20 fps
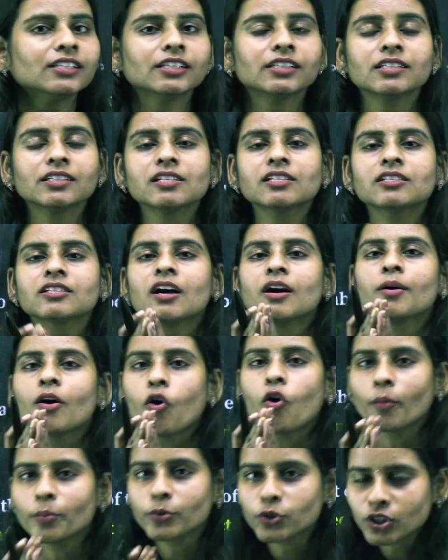is
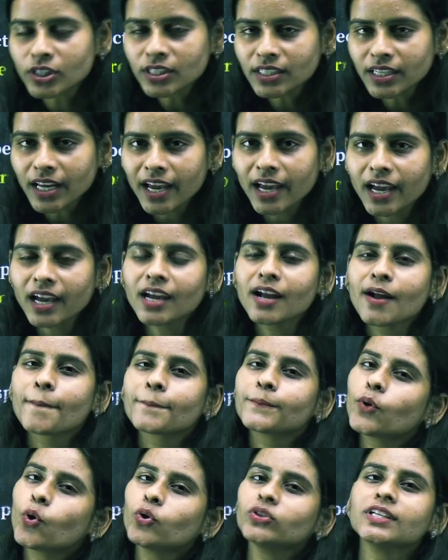option A.
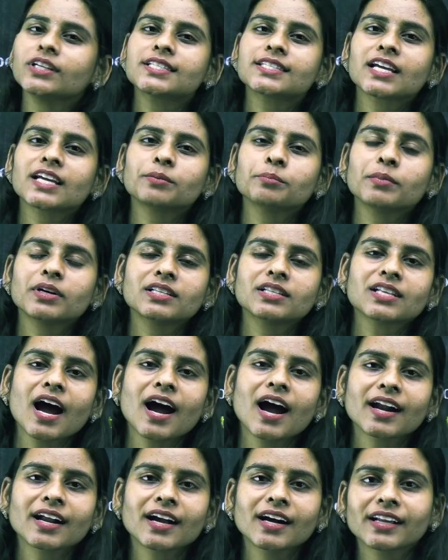Both these statements
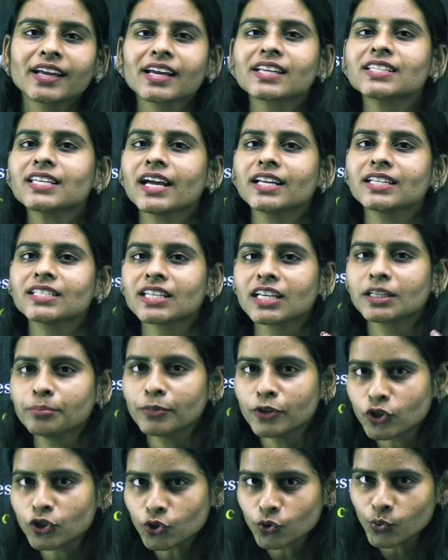are correct, and
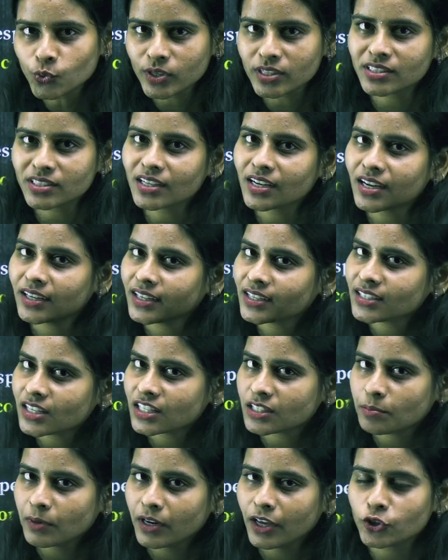statement 2 is the correct
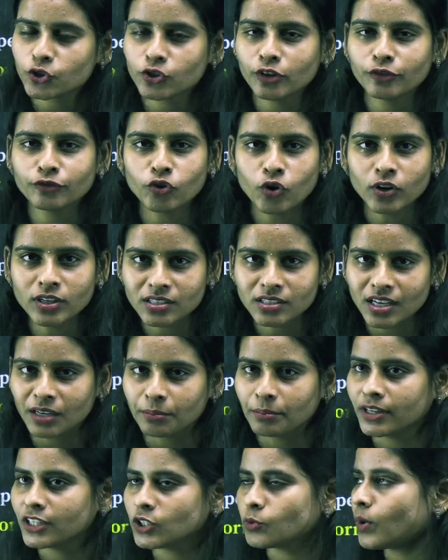explanation for
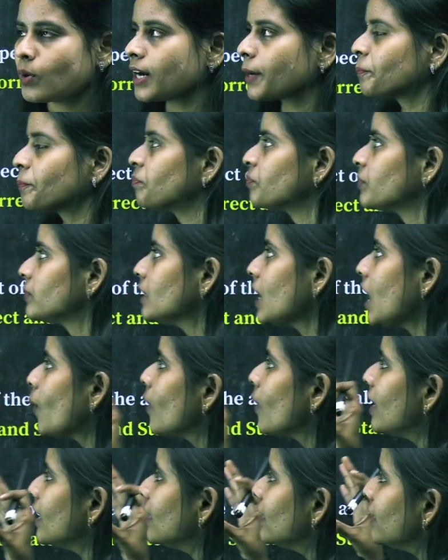statement 1.
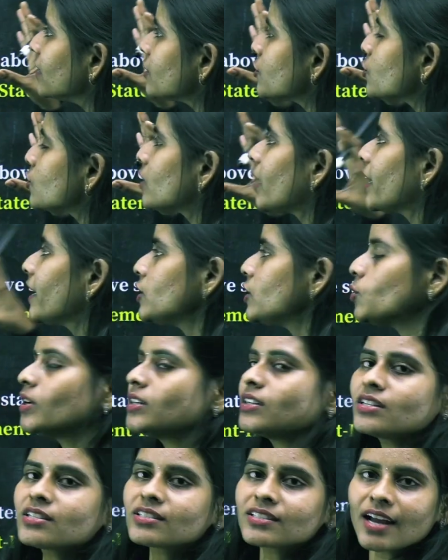Now, let's try to
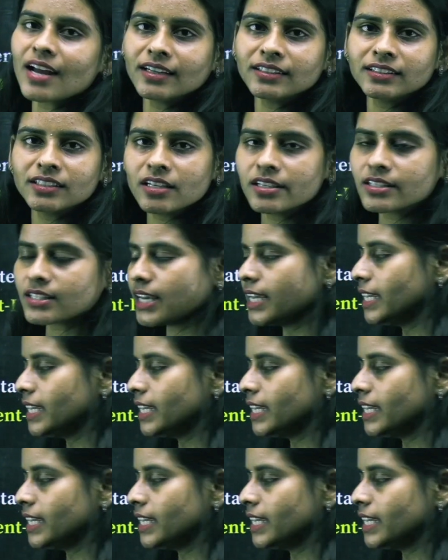understand this